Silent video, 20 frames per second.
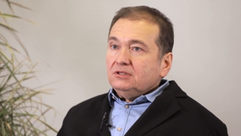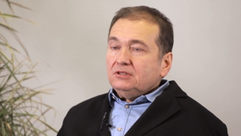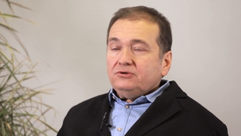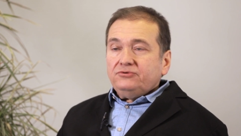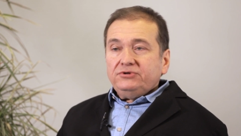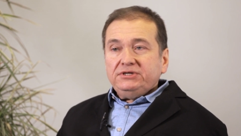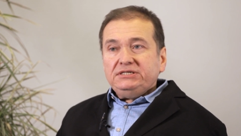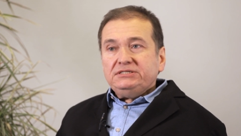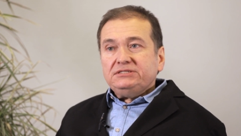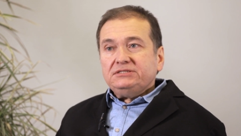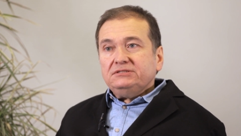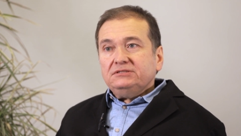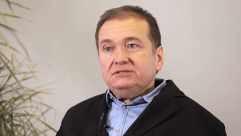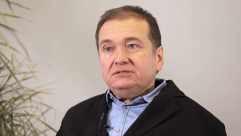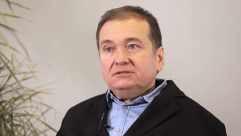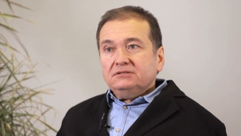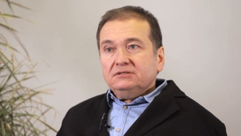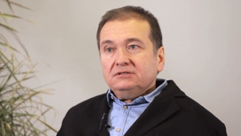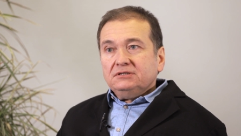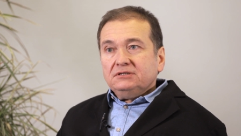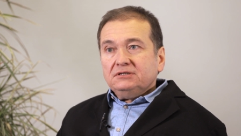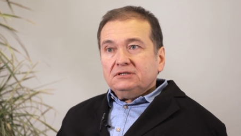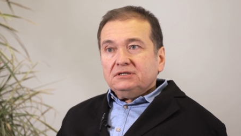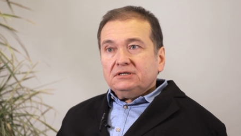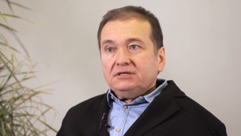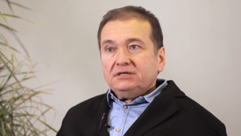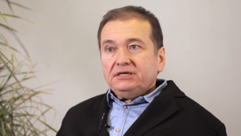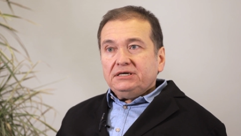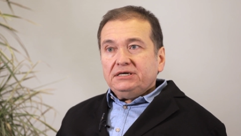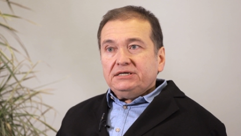The reason
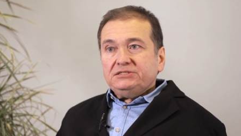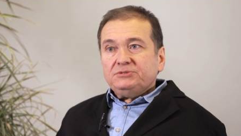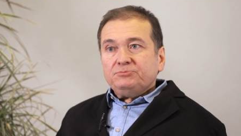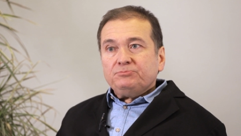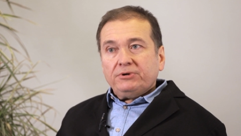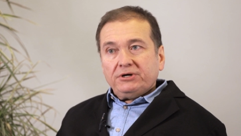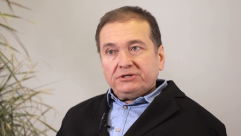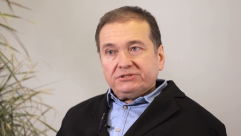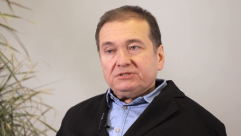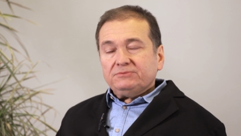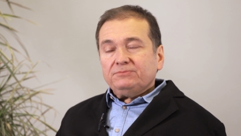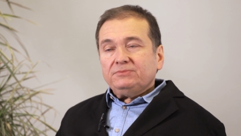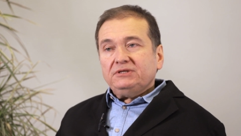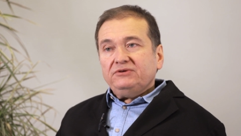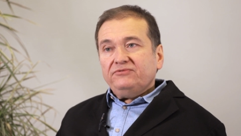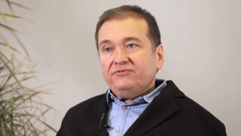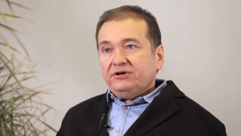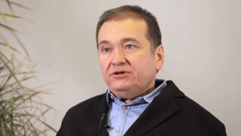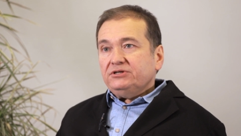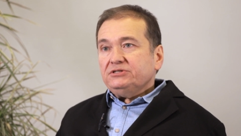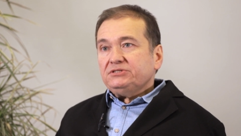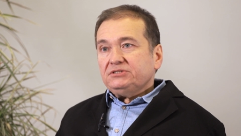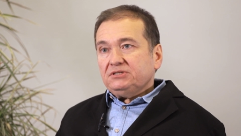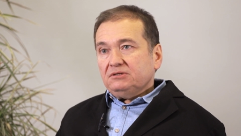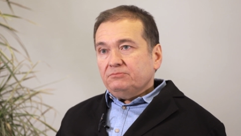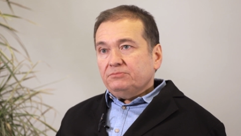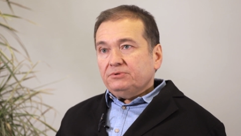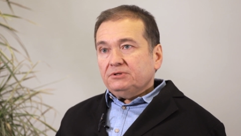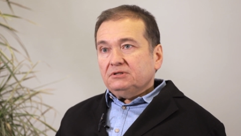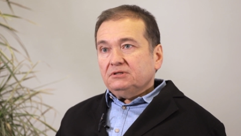is possibly very
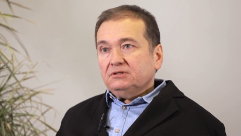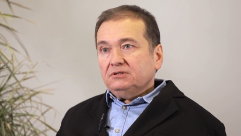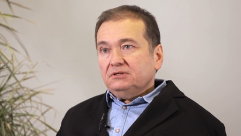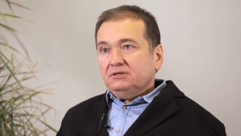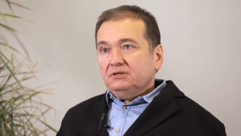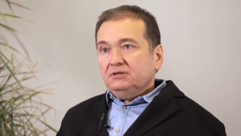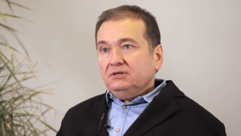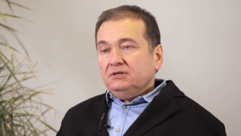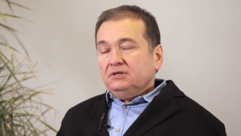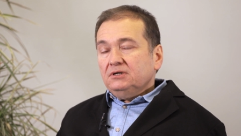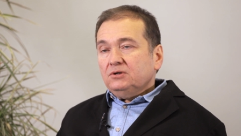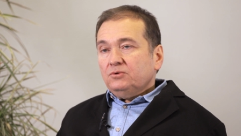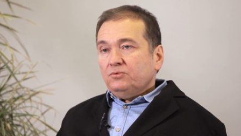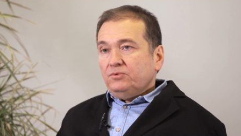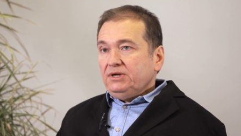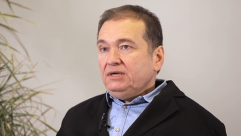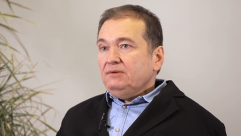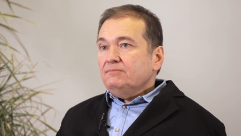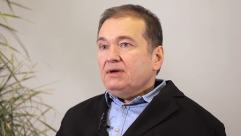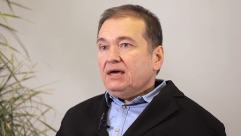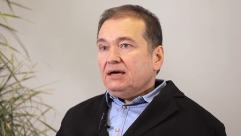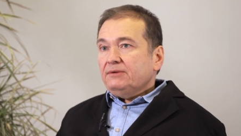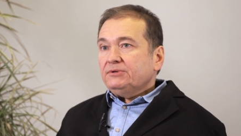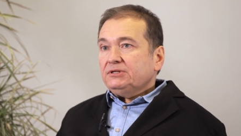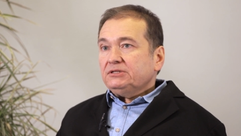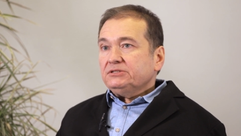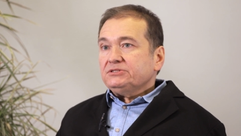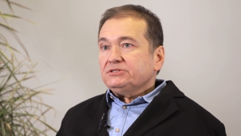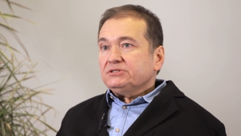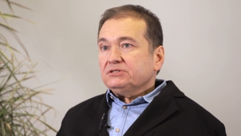simple we
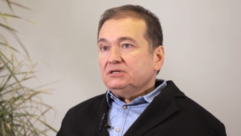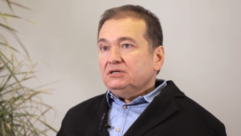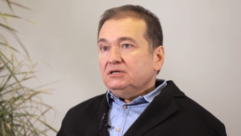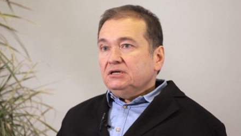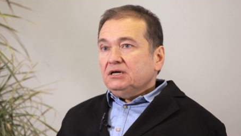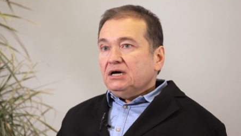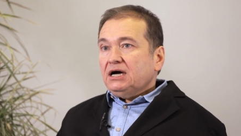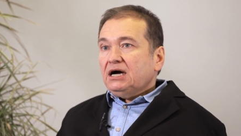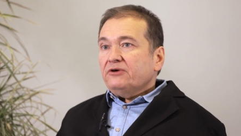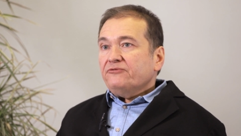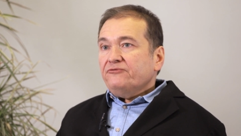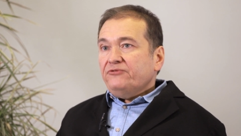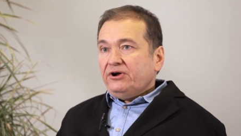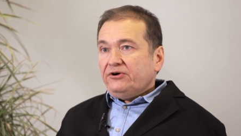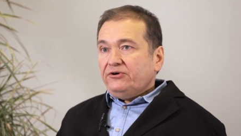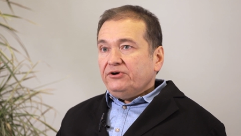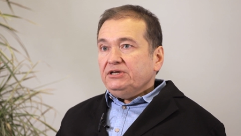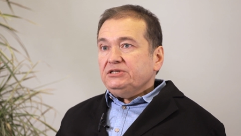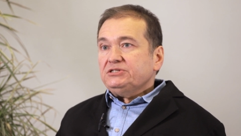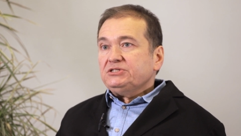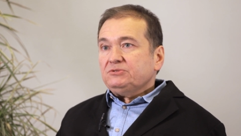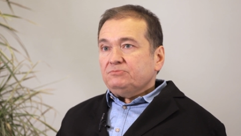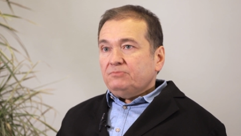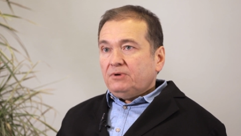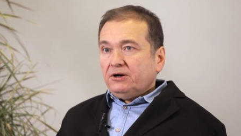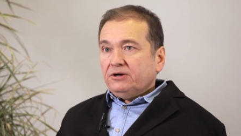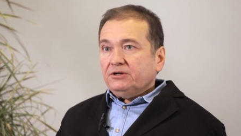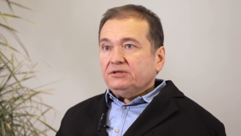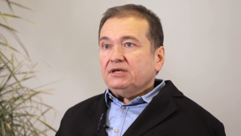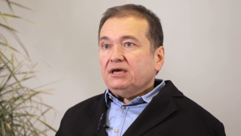mammals are very
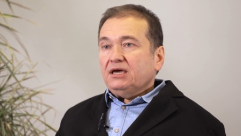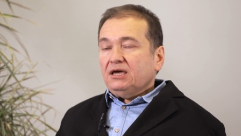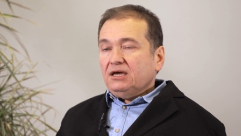smart